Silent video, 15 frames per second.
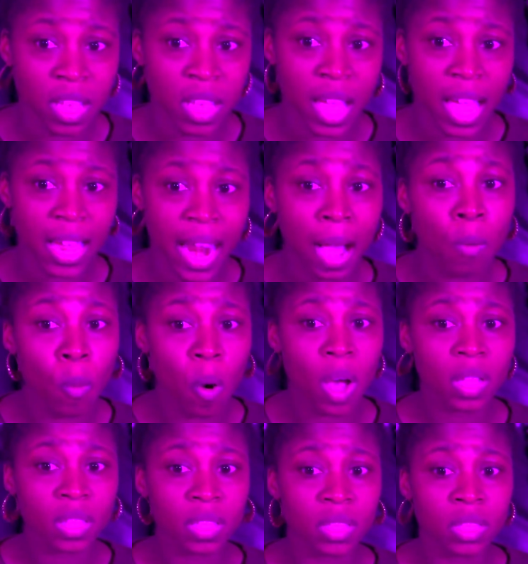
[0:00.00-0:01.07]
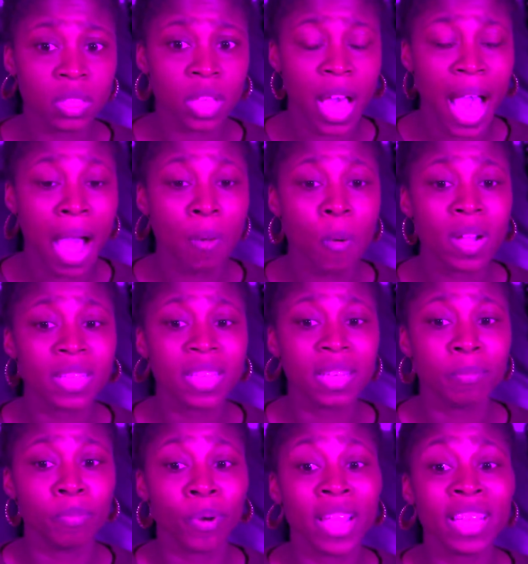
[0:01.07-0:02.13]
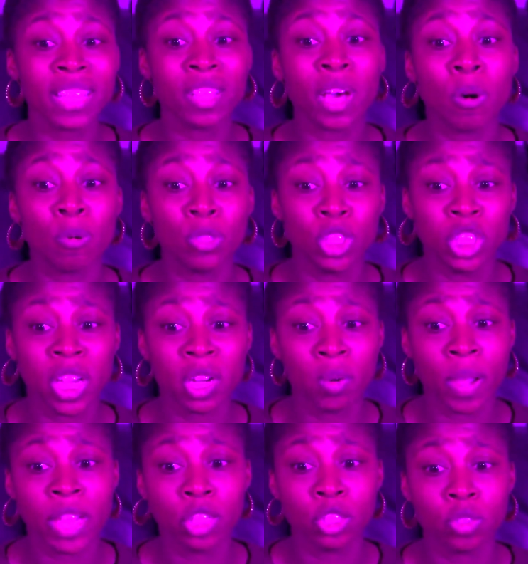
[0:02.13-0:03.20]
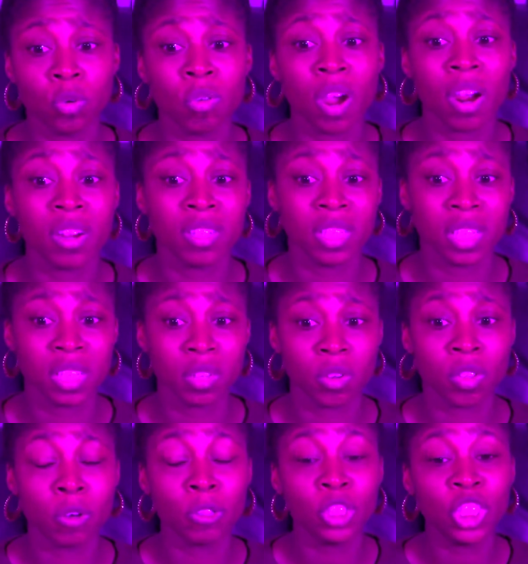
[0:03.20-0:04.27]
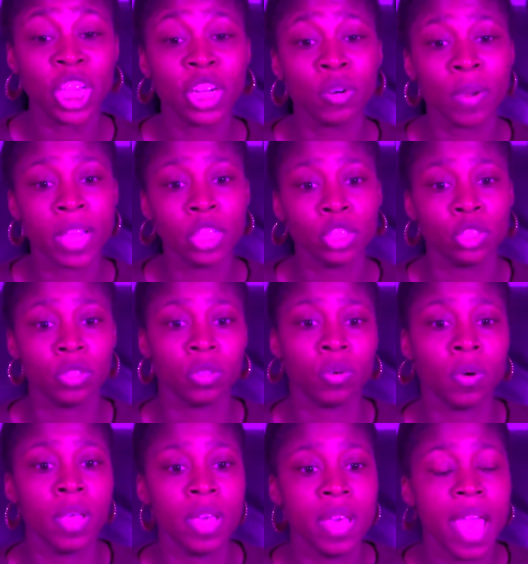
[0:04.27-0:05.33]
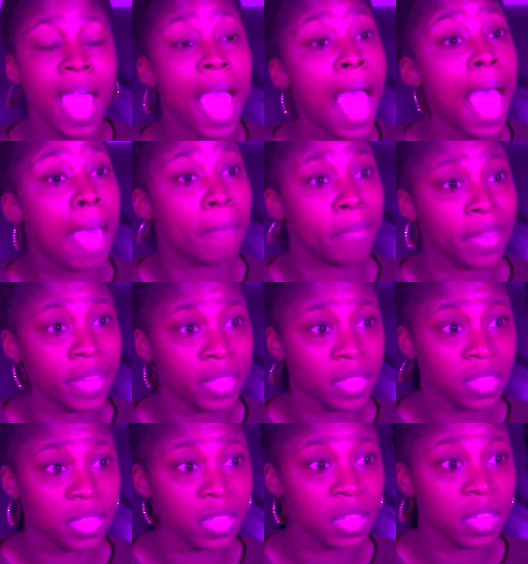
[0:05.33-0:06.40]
And I want to break those generational curses or those generational habits